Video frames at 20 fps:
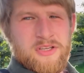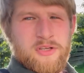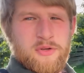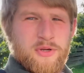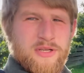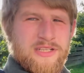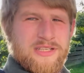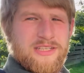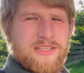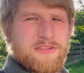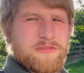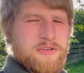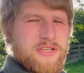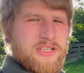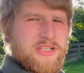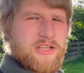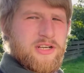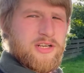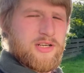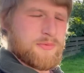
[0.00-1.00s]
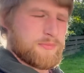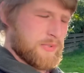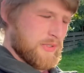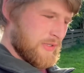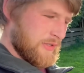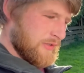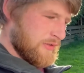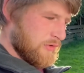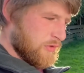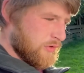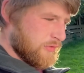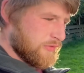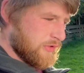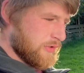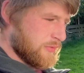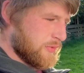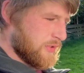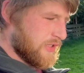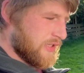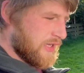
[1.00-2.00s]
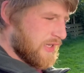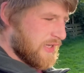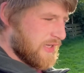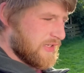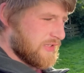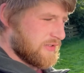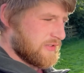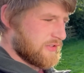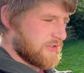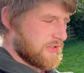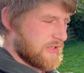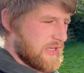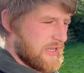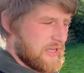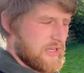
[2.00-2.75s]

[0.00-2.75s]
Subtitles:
Quickly to recap, over the weekend